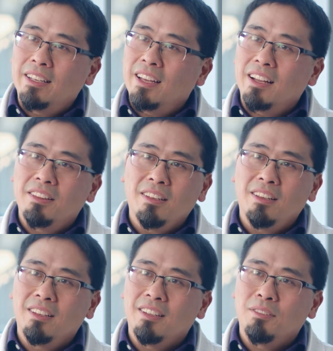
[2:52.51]
And yet I
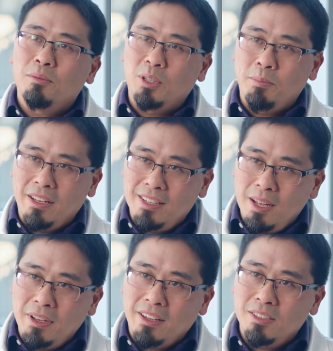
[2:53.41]
think what the
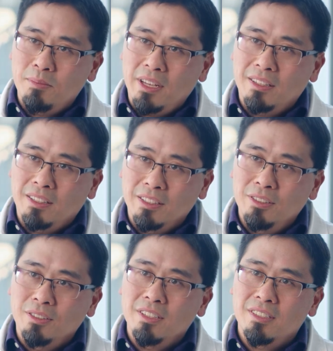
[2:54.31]
pandemic has made
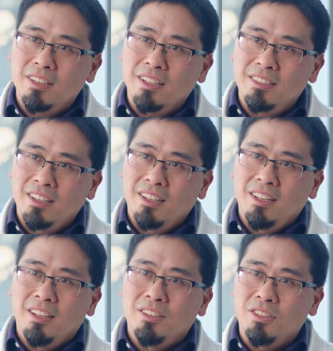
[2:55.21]
clear is that
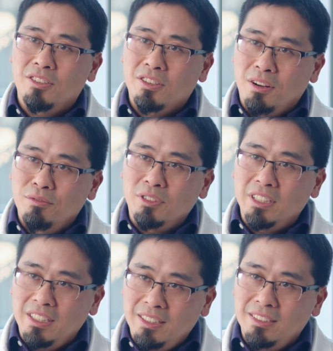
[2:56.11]

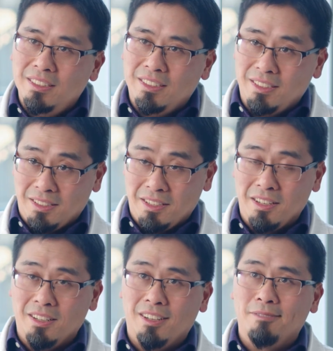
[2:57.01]
discovery
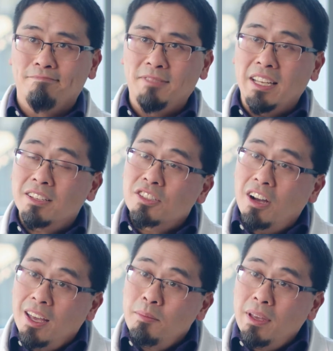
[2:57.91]
takes
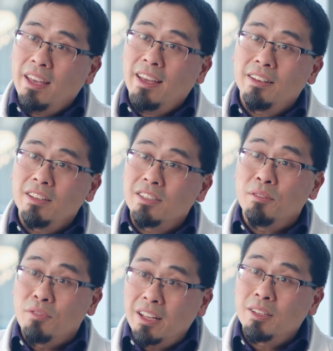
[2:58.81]
time and is
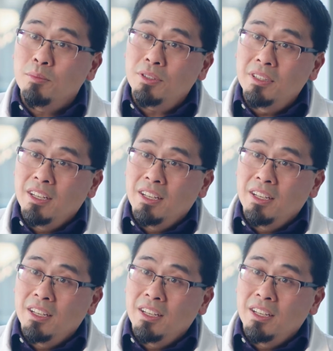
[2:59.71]
invaluable.